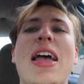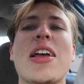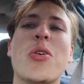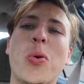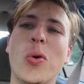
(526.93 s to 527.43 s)
a
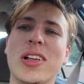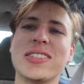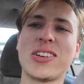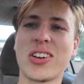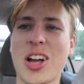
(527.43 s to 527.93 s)
cool
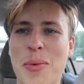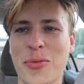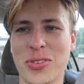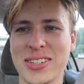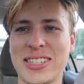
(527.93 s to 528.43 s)
install coming
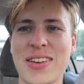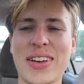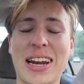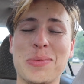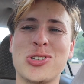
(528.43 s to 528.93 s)
for the
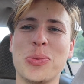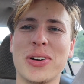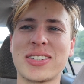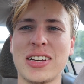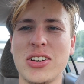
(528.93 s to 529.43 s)
Civic, and I'm super
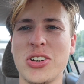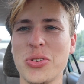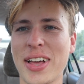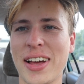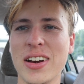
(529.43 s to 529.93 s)
excited to
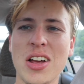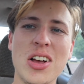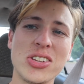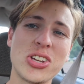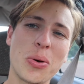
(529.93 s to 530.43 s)
do that.
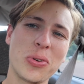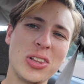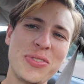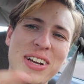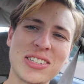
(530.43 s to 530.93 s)
So I'm gonna
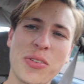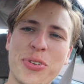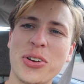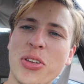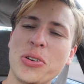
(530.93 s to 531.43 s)
leave you guys off
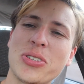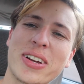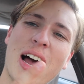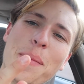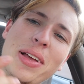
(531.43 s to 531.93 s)
here though, so
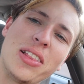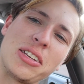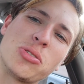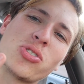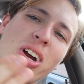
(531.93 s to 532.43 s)
comment,
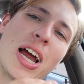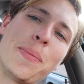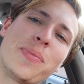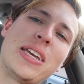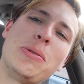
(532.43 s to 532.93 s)
like,
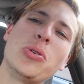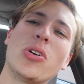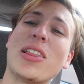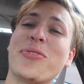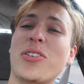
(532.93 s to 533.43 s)
subscribe, keep doing
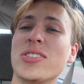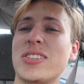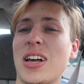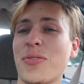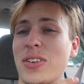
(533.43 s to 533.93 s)
all that fun
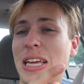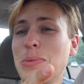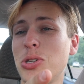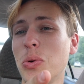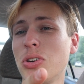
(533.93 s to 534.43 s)
stuff,
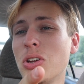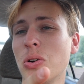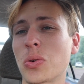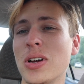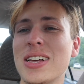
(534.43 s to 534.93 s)
keep doing
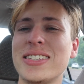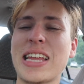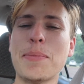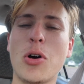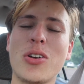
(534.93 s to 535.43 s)
you,
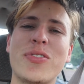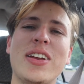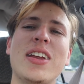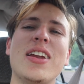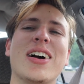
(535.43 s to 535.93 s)
stay
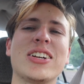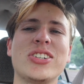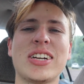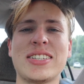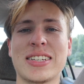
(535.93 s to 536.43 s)
motivated. I'll catch you
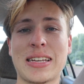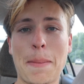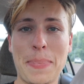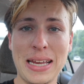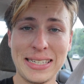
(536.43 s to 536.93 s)
guys next
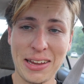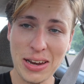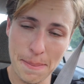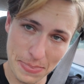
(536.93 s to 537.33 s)
time. Peace out and